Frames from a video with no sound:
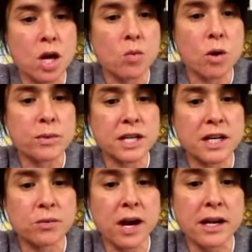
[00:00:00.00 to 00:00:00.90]
What was
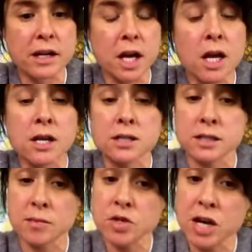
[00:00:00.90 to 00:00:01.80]
I to write?
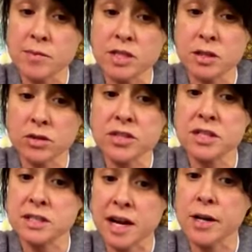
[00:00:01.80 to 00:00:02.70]
Sometimes adults
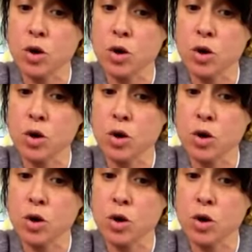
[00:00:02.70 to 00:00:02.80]
design